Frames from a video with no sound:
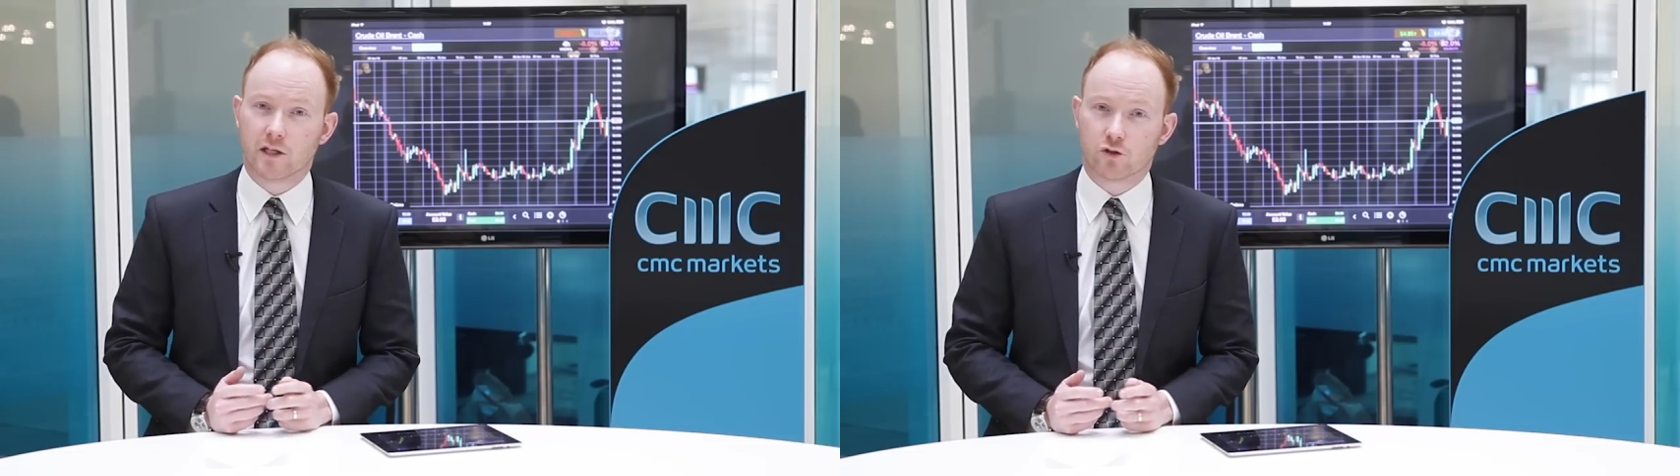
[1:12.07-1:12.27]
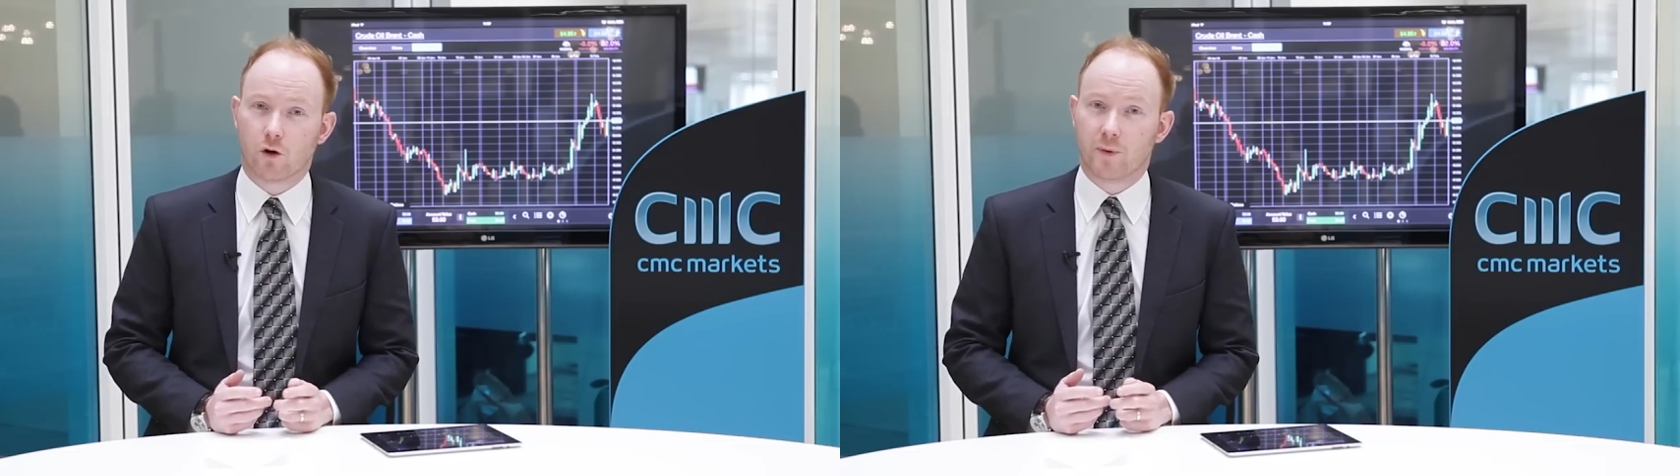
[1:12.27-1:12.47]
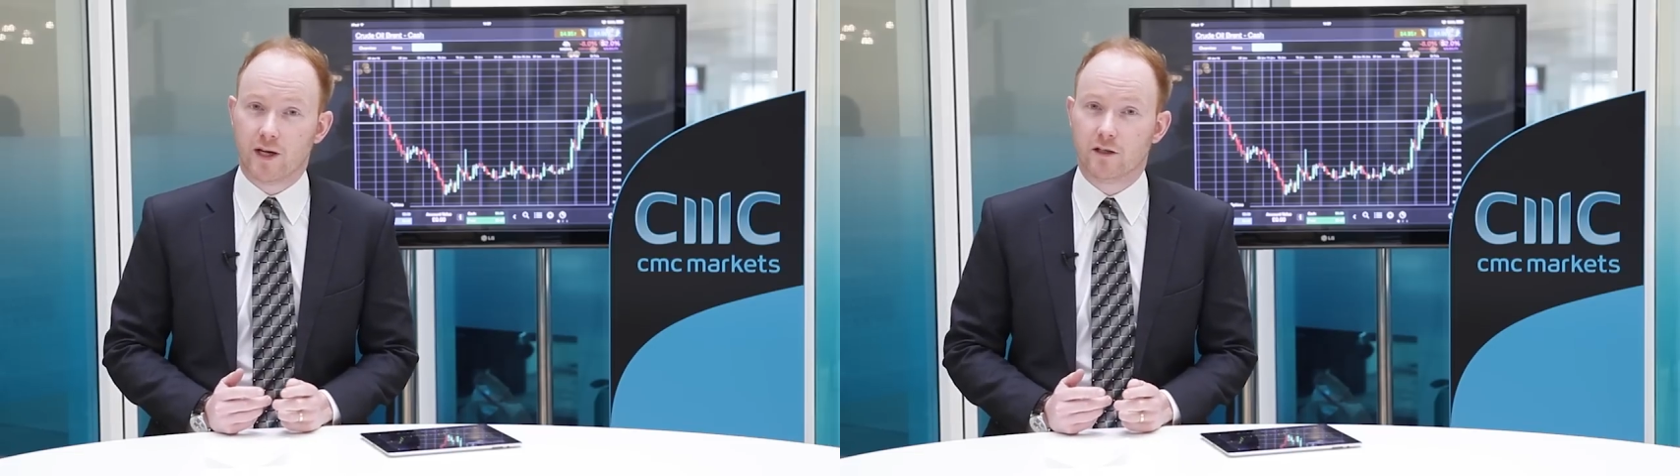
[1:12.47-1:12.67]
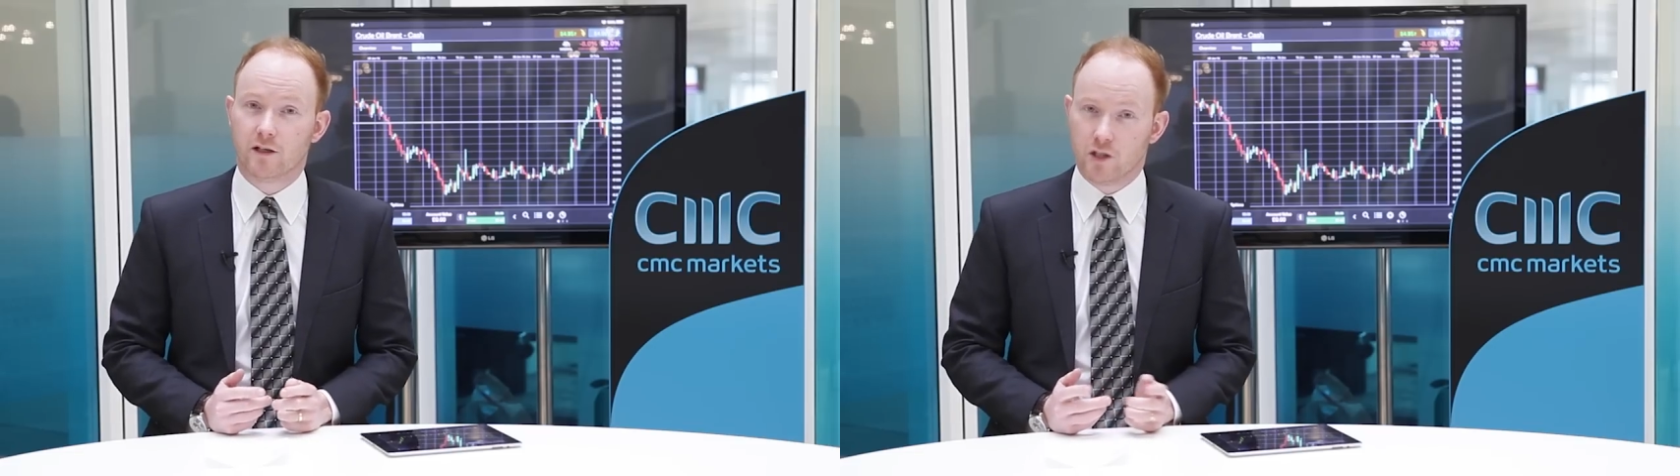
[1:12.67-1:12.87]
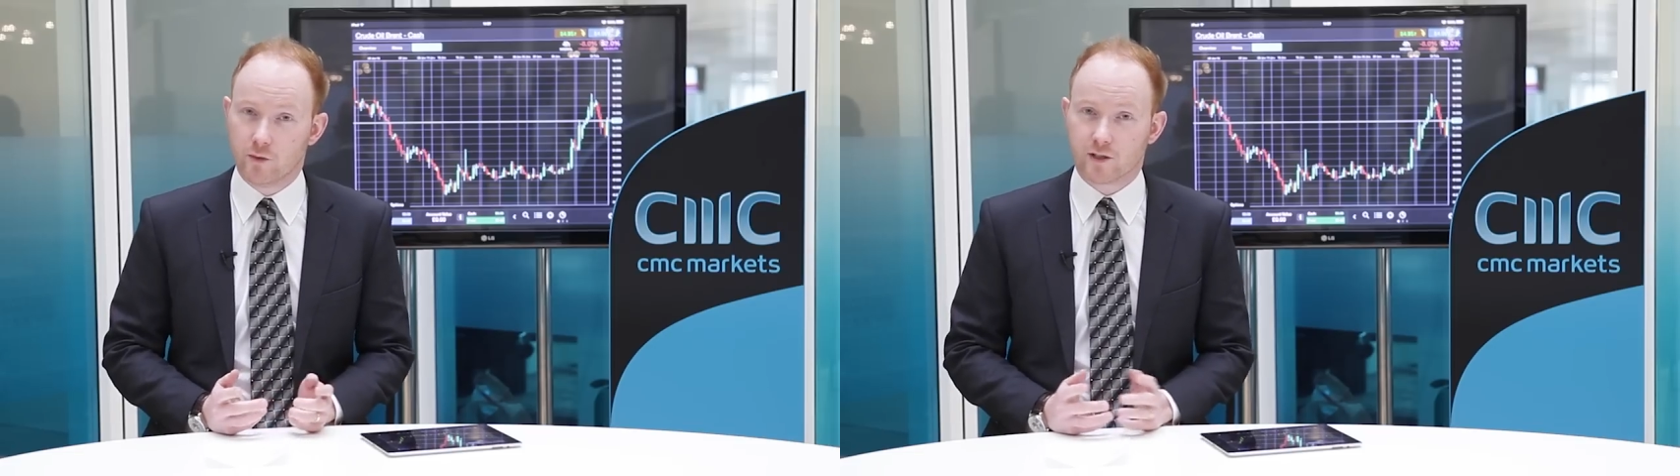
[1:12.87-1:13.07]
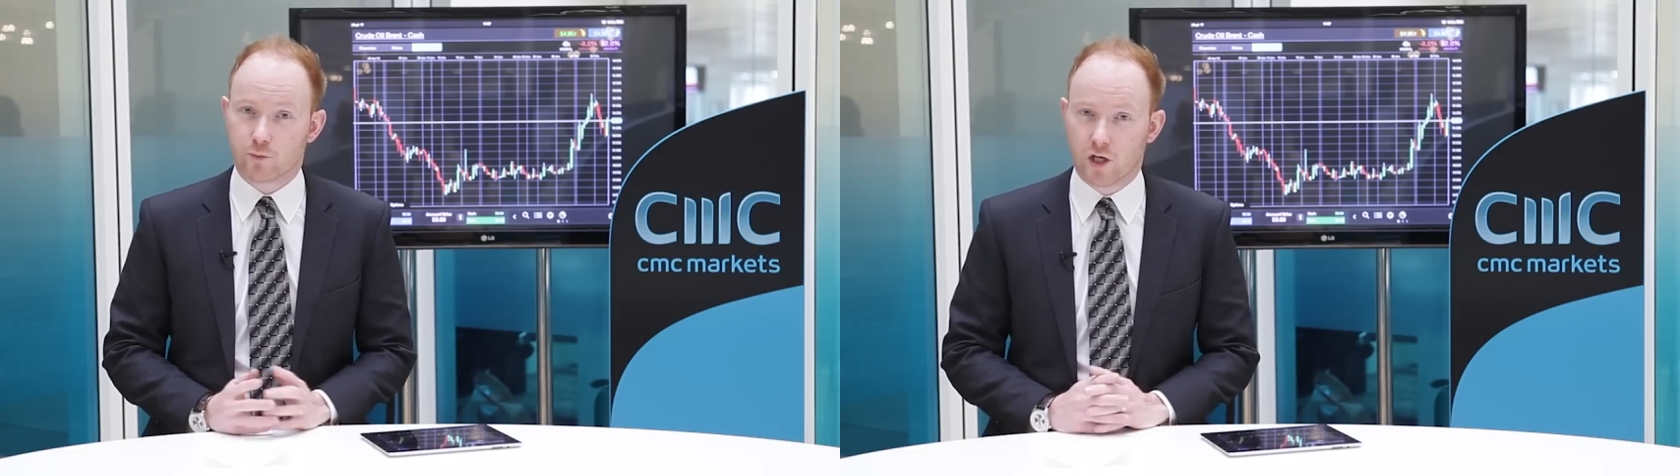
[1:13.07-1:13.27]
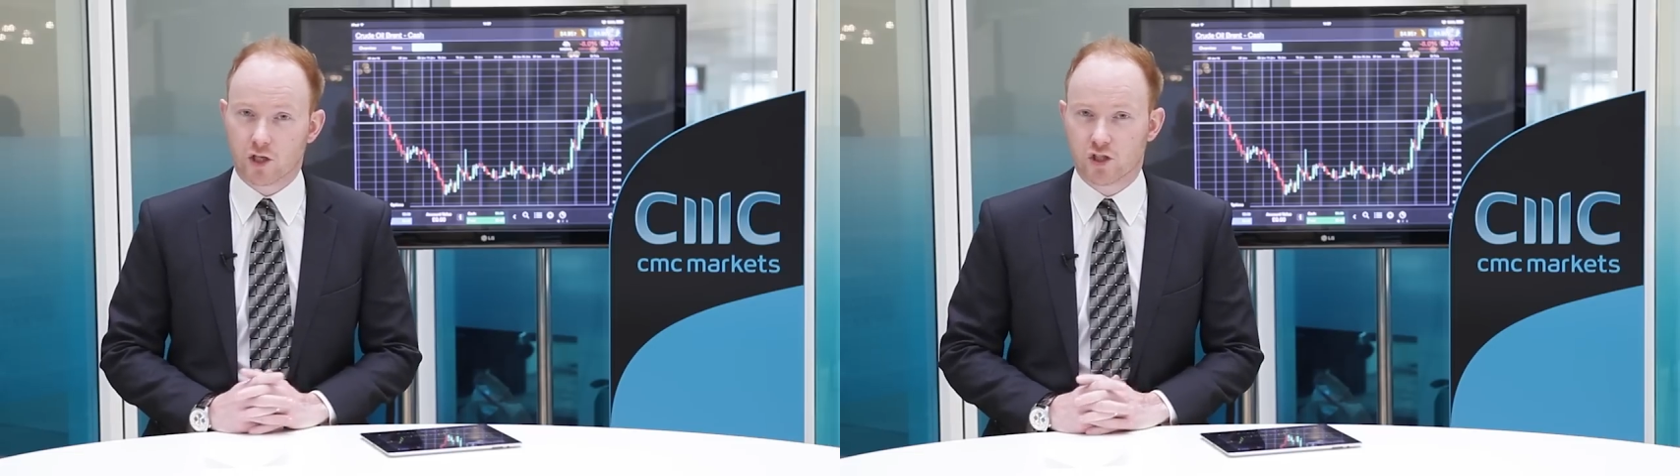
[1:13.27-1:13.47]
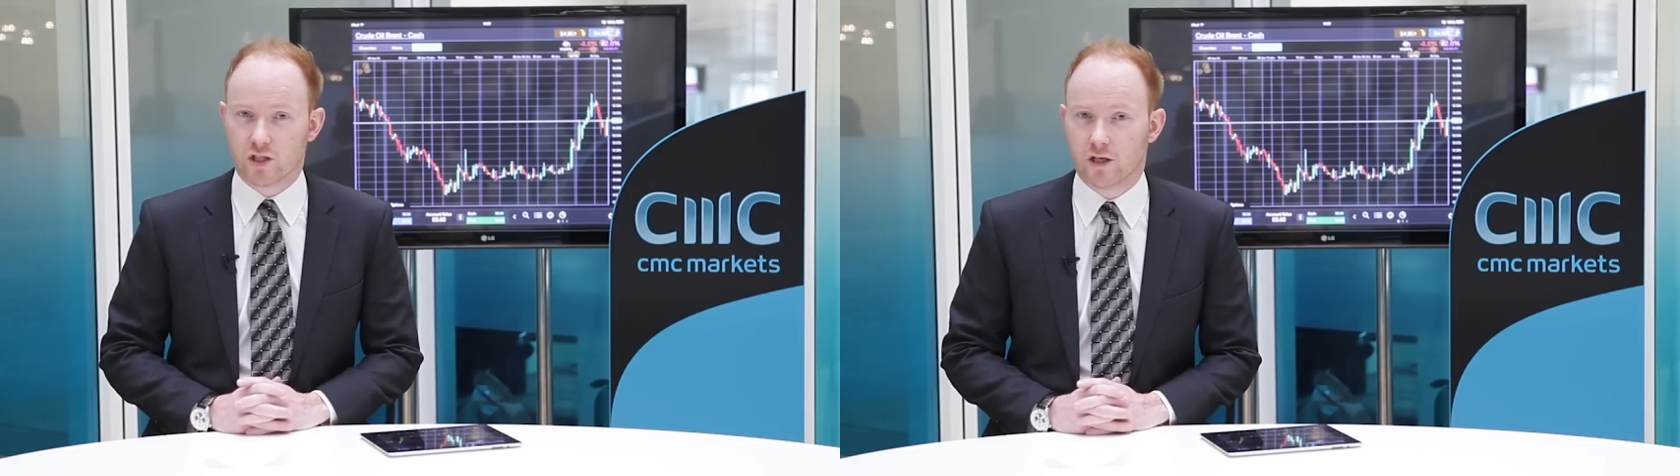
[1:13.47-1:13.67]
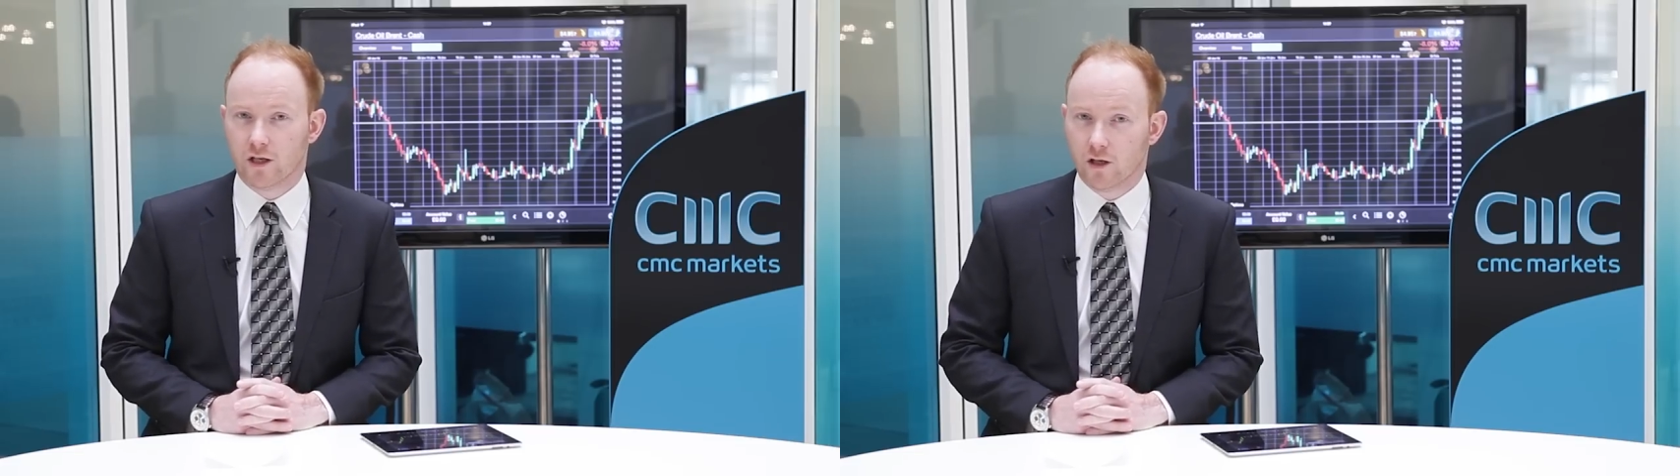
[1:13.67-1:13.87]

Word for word: a drop in U S production